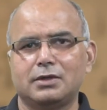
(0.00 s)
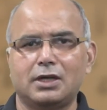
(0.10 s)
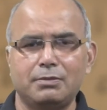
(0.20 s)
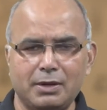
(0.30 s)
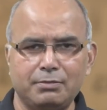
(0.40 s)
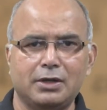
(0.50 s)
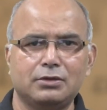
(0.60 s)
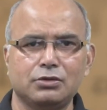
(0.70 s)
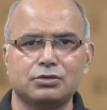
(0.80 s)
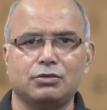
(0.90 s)
remember
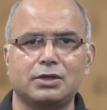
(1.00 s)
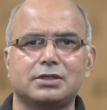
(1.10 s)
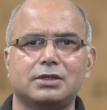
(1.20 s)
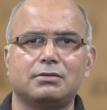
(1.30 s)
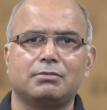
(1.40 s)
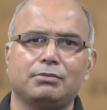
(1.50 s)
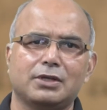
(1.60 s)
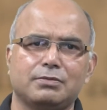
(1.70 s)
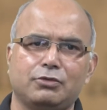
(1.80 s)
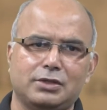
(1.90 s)
those quotations
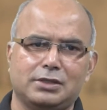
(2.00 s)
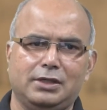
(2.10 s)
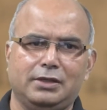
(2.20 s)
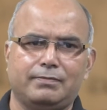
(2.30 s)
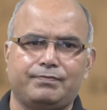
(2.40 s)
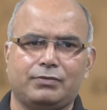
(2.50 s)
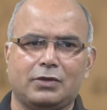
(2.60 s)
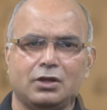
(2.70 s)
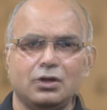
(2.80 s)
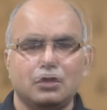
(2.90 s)
much more easily.
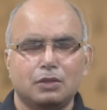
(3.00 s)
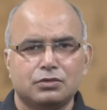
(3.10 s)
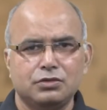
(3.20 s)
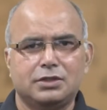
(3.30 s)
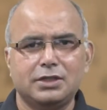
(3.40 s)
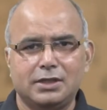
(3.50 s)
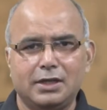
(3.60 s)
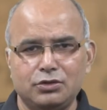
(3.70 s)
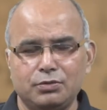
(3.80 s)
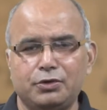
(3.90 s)
So just
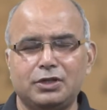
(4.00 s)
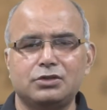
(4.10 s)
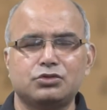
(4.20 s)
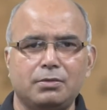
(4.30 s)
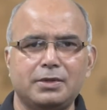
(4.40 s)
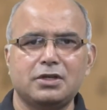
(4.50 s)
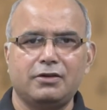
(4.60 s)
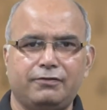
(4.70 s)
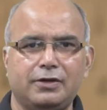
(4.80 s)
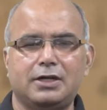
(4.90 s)
like you put in so much of
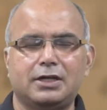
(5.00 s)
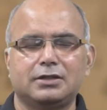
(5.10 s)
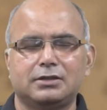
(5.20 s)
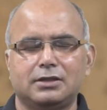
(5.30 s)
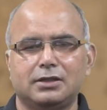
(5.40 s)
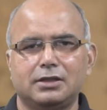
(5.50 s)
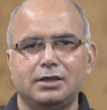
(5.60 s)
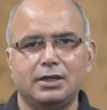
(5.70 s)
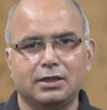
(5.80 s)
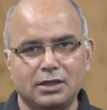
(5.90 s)
effort
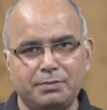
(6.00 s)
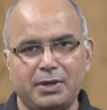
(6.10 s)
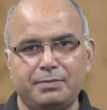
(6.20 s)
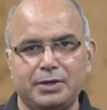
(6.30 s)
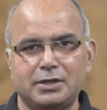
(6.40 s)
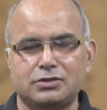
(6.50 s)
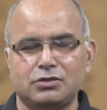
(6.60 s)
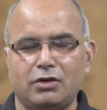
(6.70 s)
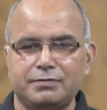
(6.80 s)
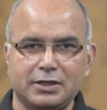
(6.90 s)
in other papers
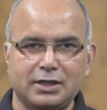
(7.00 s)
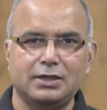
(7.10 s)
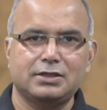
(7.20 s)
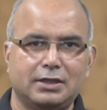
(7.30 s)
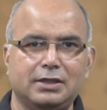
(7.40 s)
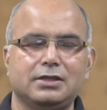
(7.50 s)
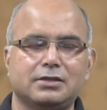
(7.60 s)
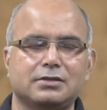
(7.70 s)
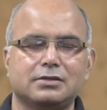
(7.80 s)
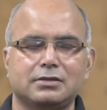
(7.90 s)
of general
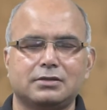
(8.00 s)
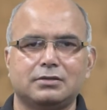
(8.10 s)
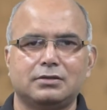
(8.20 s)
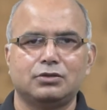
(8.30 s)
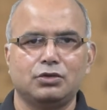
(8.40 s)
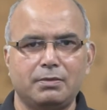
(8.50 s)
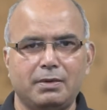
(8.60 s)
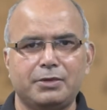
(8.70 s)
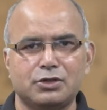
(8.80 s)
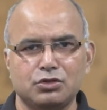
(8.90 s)
studies to
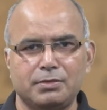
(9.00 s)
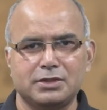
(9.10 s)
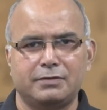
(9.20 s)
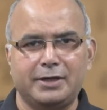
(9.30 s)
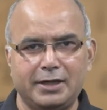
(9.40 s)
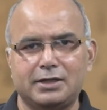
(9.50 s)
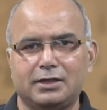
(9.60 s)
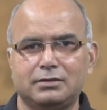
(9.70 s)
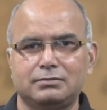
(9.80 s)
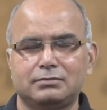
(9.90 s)
remember so much of
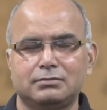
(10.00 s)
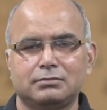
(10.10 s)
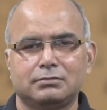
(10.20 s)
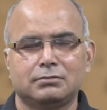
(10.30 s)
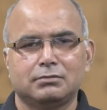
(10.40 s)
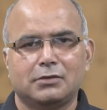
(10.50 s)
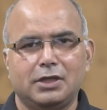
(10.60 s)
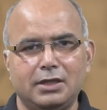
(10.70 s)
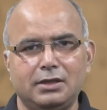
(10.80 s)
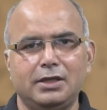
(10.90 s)
data,
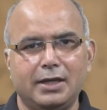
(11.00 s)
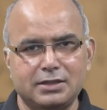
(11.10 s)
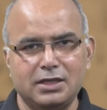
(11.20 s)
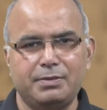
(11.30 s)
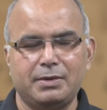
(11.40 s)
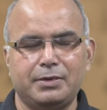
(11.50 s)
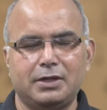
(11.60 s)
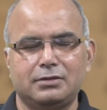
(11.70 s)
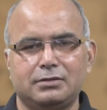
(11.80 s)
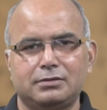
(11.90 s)
in the essay
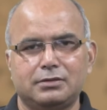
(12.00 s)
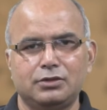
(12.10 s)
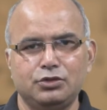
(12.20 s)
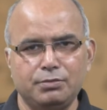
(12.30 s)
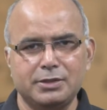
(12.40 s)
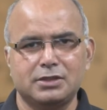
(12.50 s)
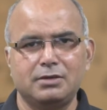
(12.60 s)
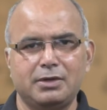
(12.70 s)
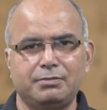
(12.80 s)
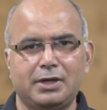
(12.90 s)
paper, you must
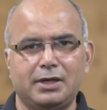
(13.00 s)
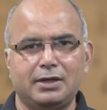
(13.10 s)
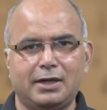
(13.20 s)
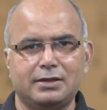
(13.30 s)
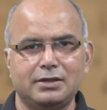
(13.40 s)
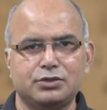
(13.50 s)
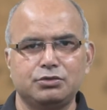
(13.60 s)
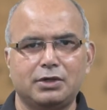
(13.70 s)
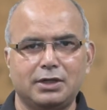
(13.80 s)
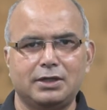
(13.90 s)
remember at least
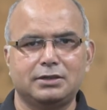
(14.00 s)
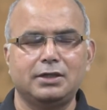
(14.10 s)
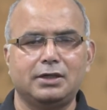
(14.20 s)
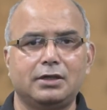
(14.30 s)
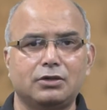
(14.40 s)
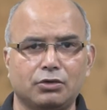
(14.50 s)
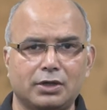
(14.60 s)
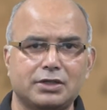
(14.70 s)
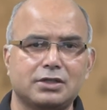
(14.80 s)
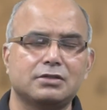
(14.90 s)
two hundred to three hundred
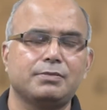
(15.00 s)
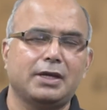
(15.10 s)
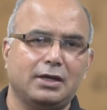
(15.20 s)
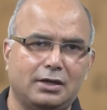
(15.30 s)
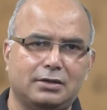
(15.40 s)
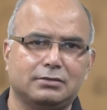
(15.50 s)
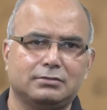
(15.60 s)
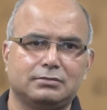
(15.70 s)
quotations by heart.